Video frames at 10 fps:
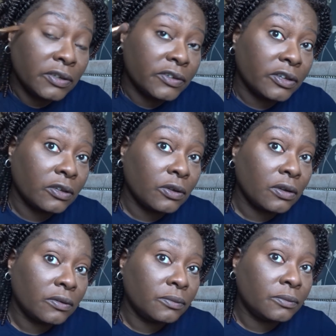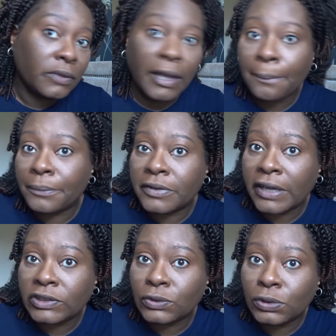So, yep,
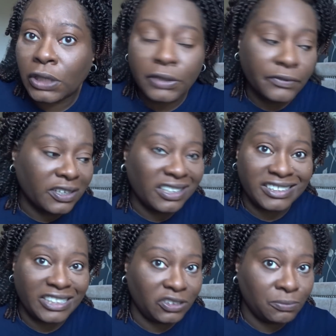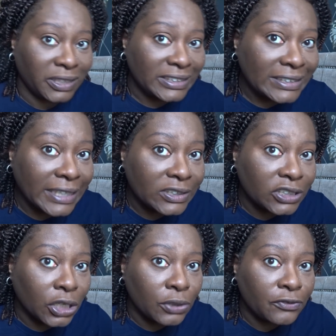so that's all over. That's literally my skin
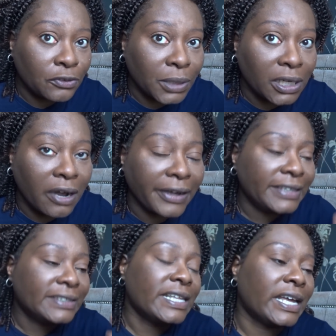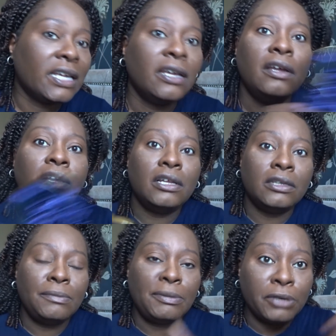tone for my eyes there.
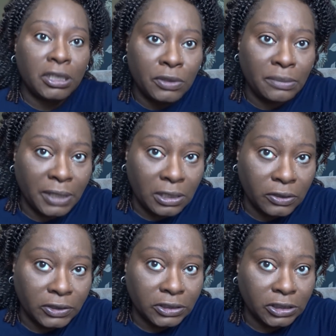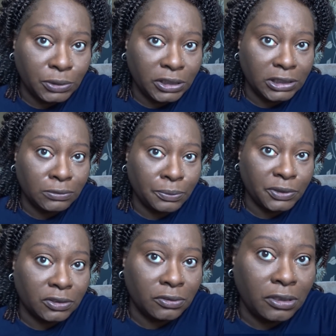Let me bring you in a bit closer so we can see
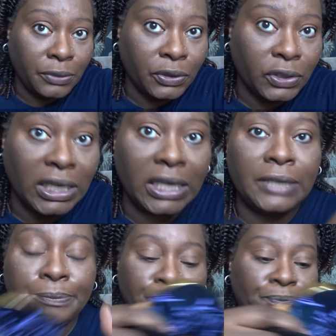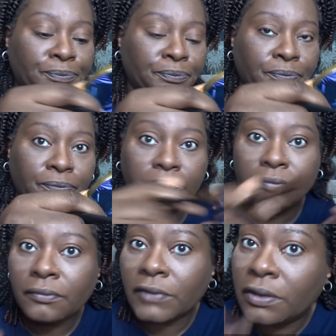what's going on here.
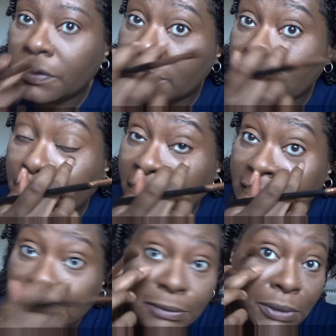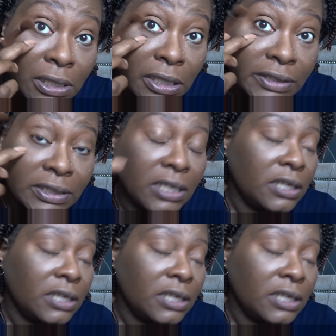See the bags under my eyes.